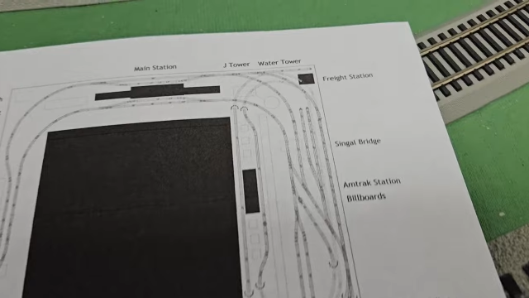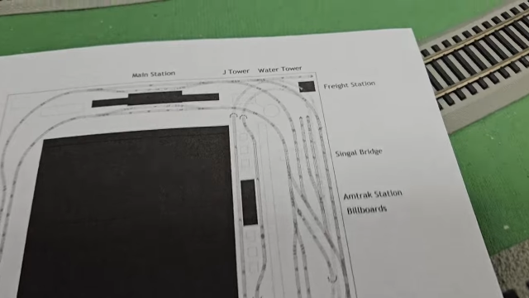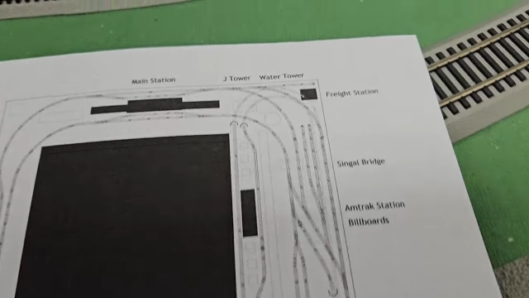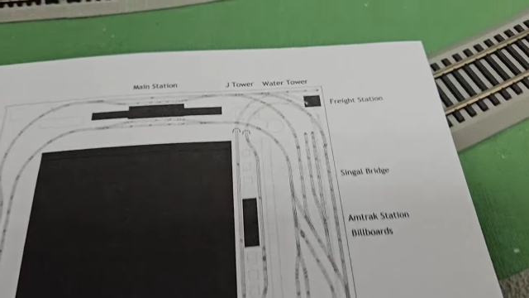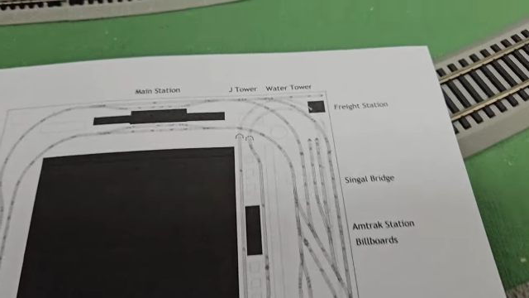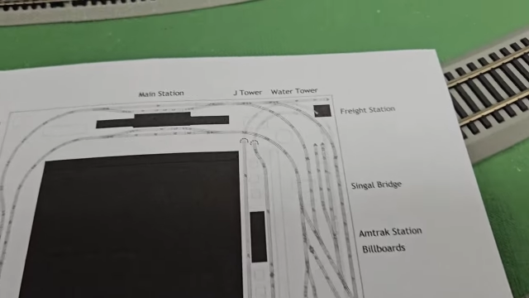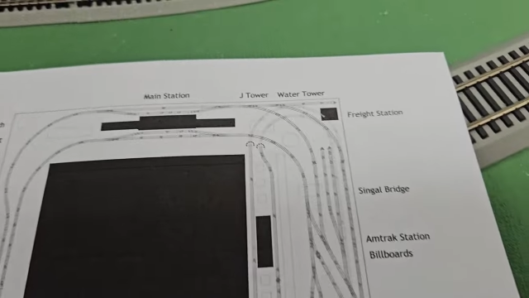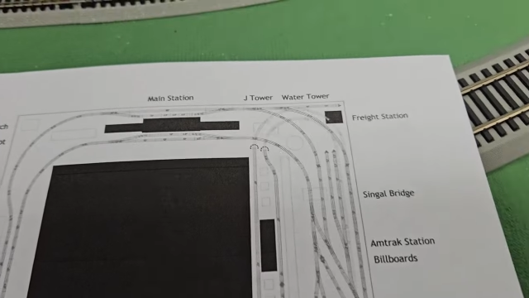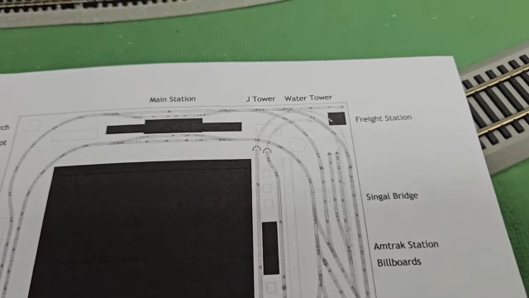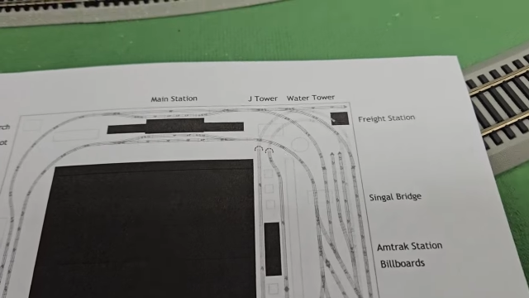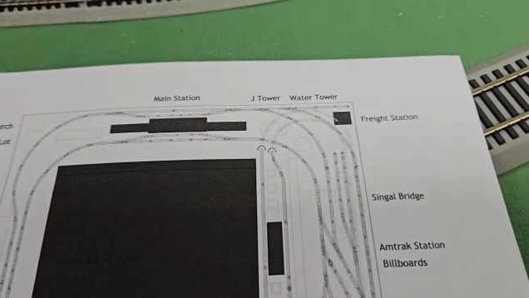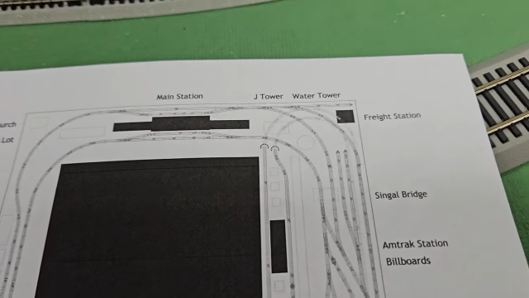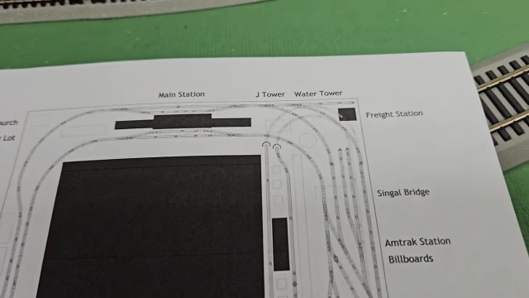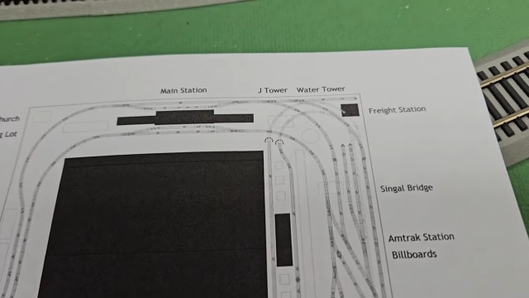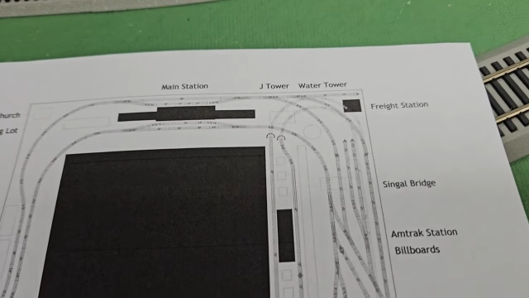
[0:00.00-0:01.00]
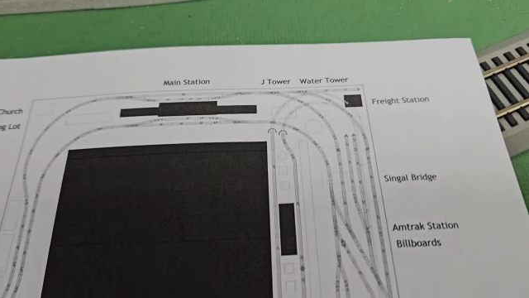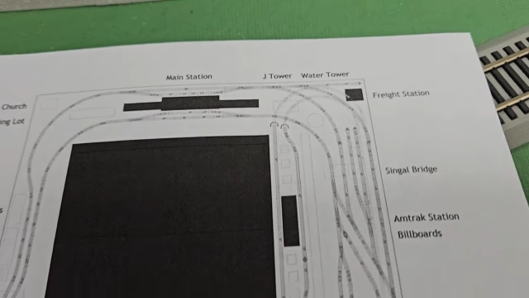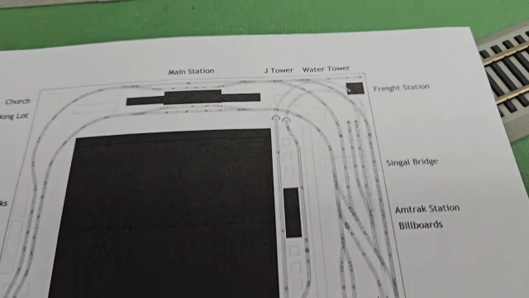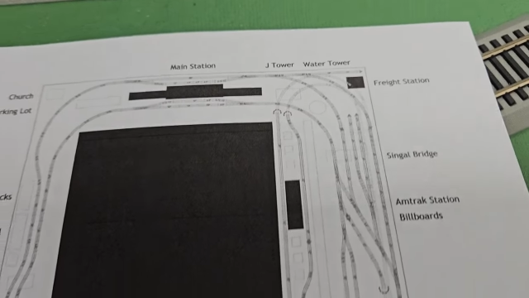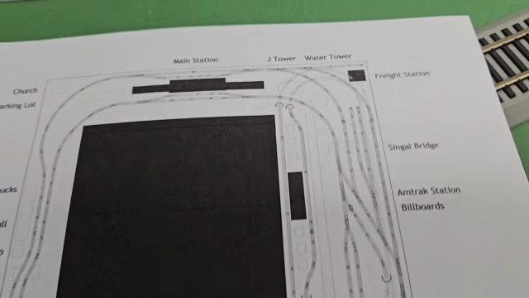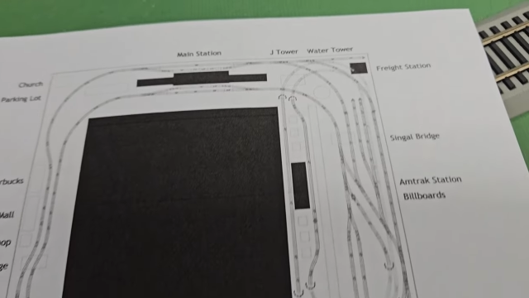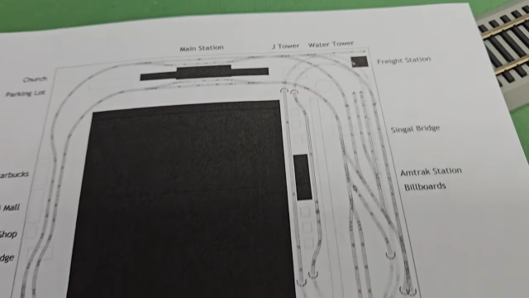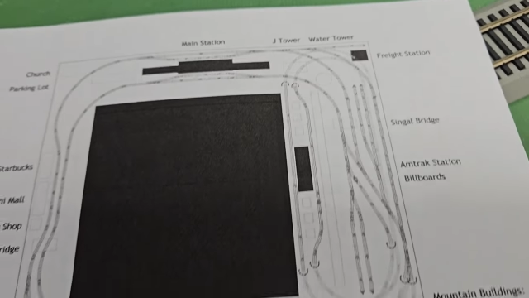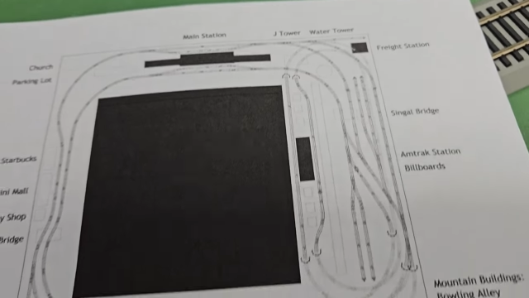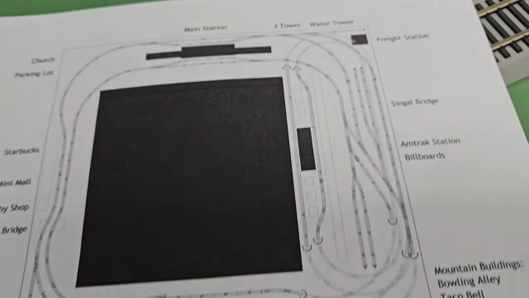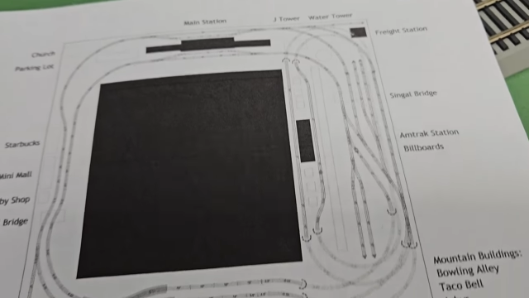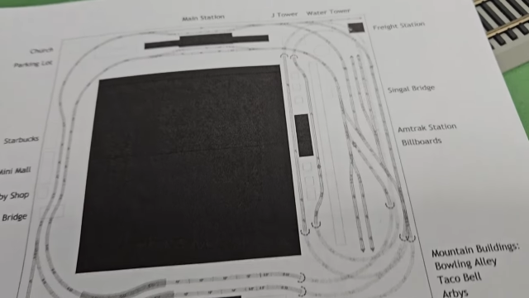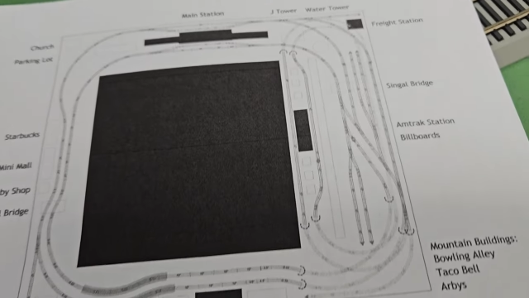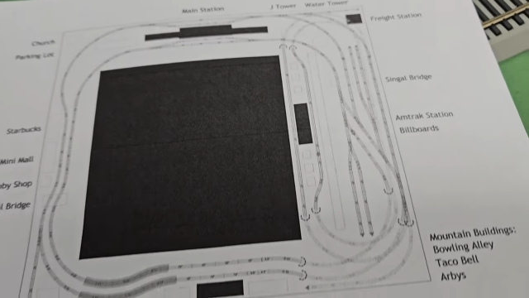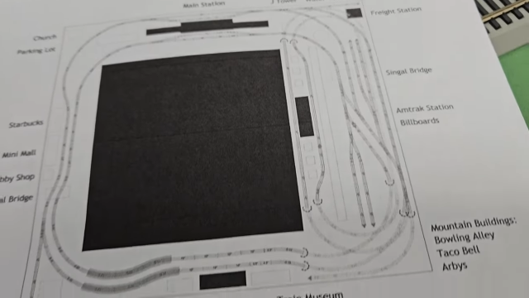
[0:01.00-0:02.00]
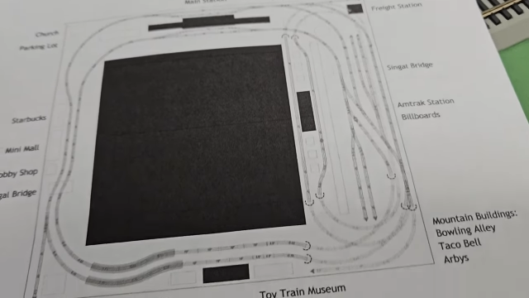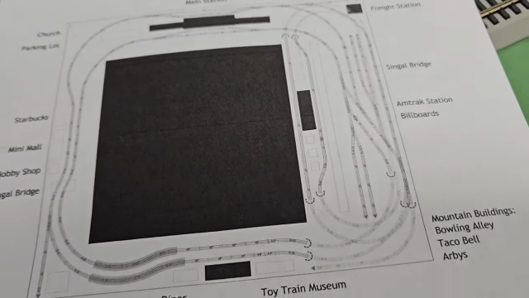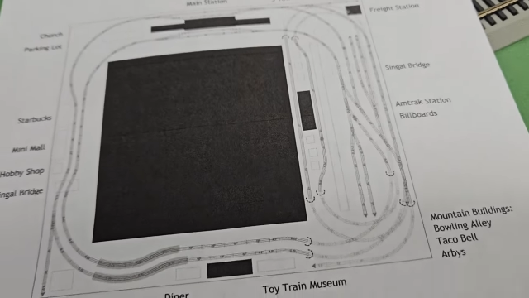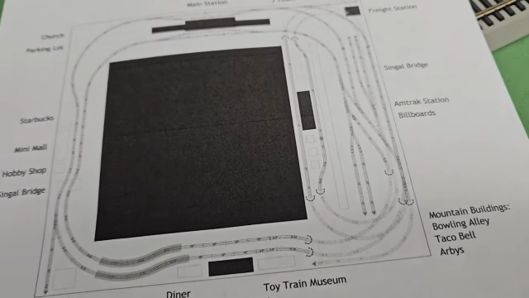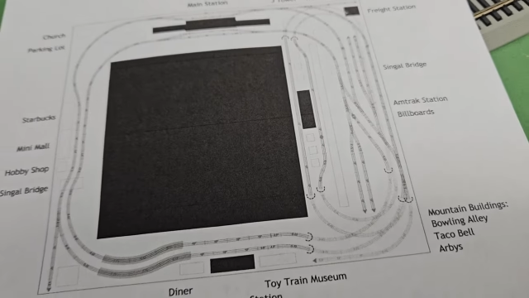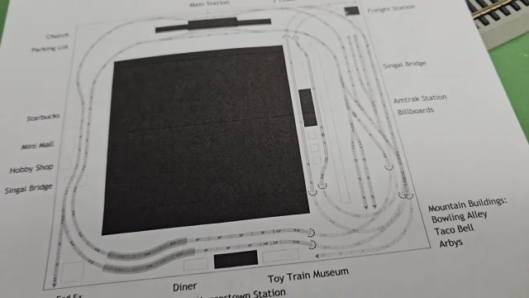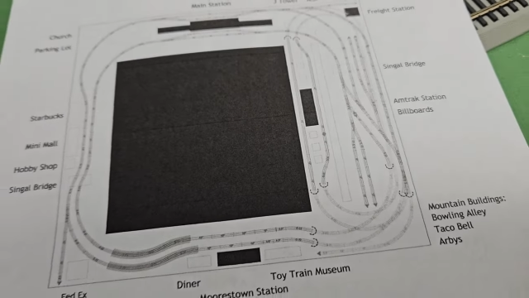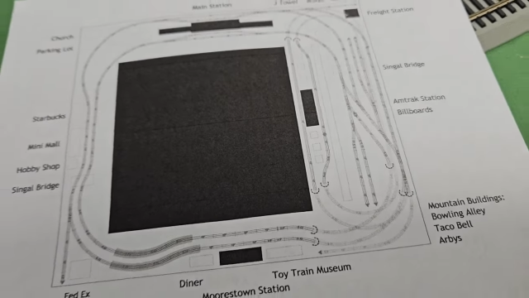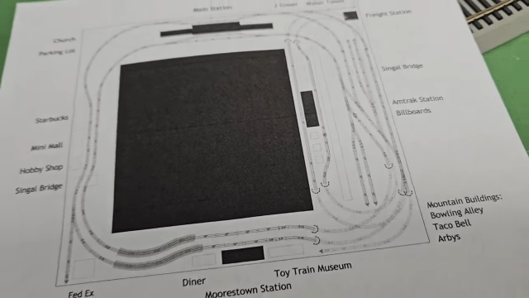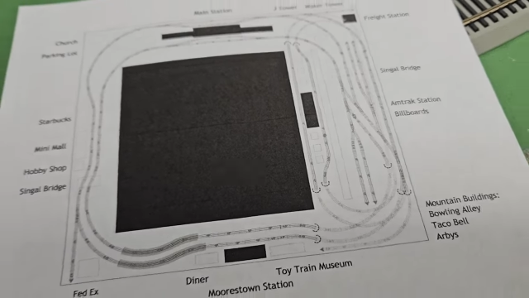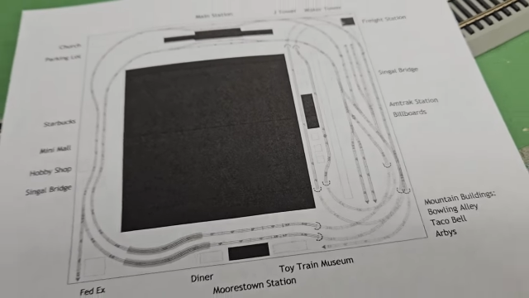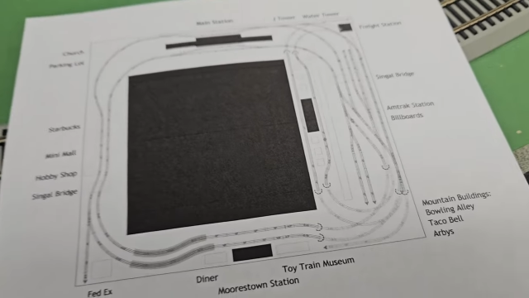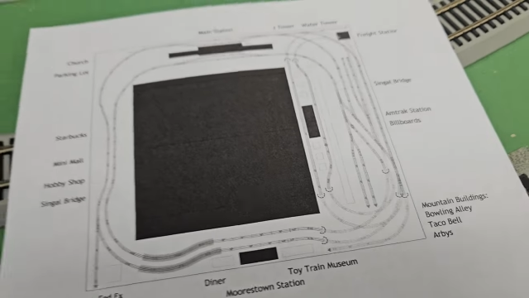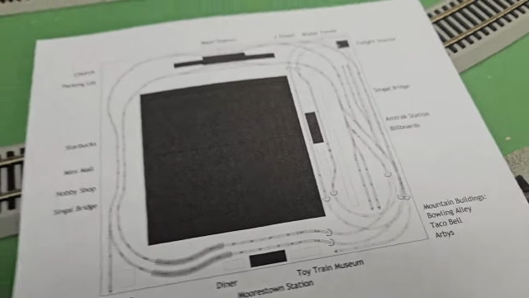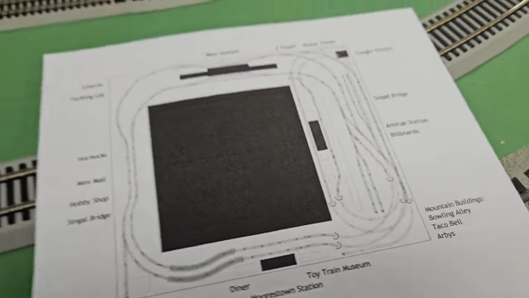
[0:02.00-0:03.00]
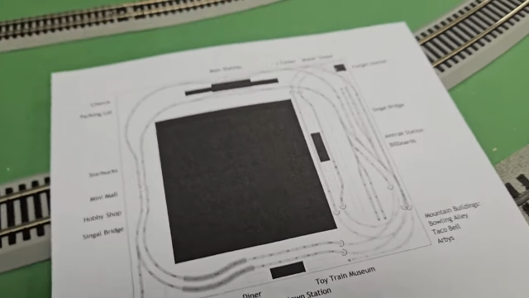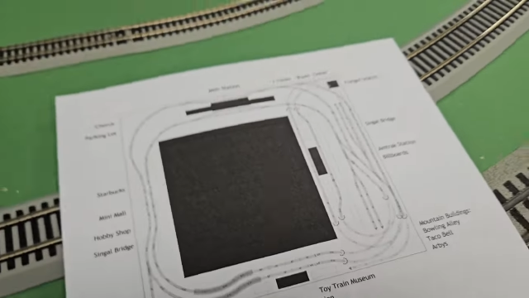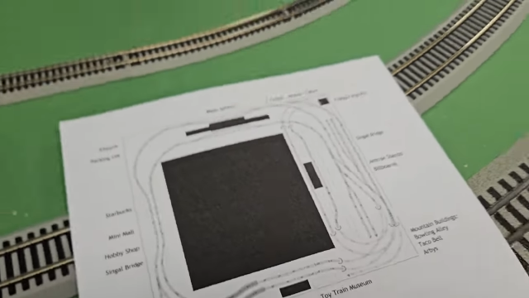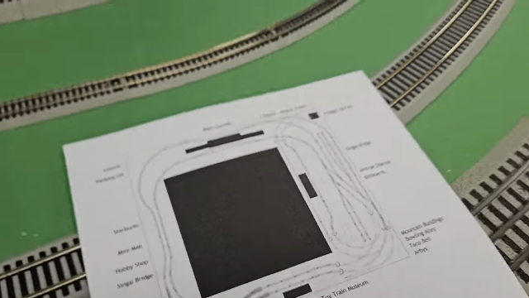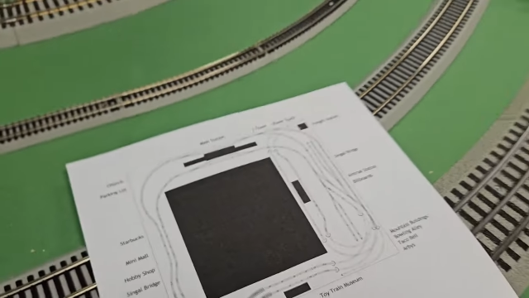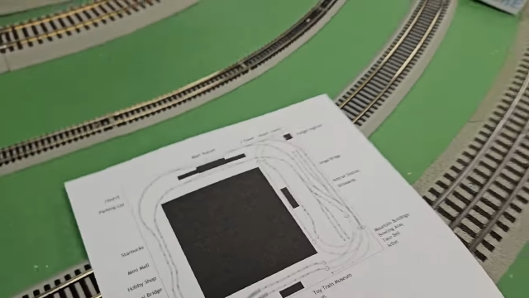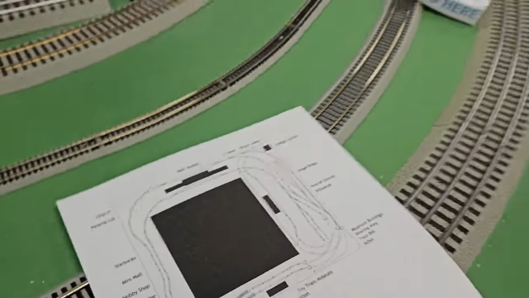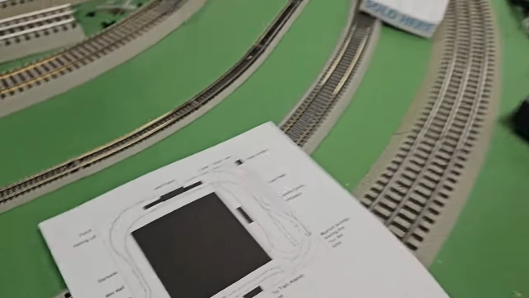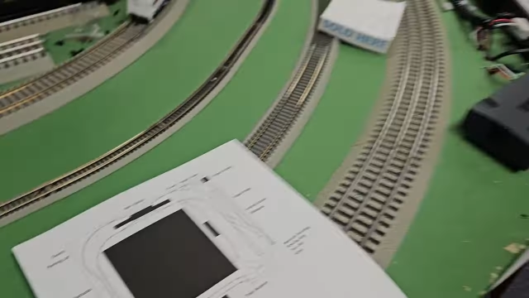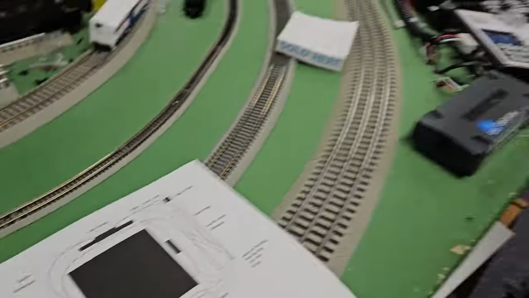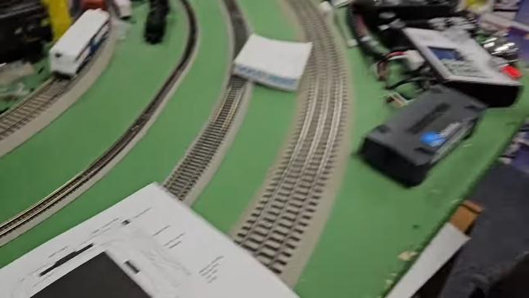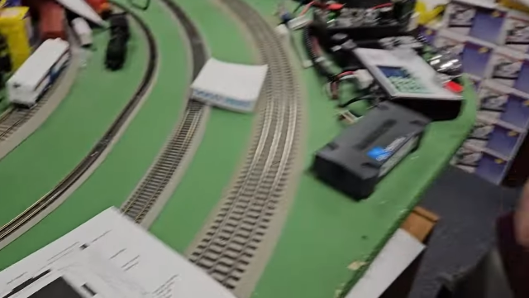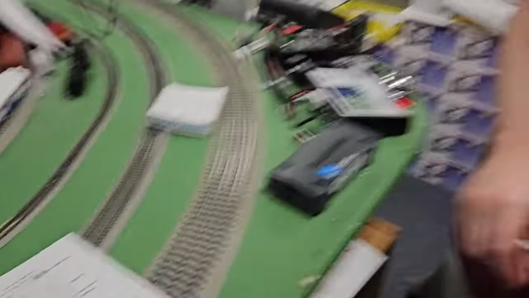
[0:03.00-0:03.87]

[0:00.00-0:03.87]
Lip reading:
Nobody's mouth can be seen.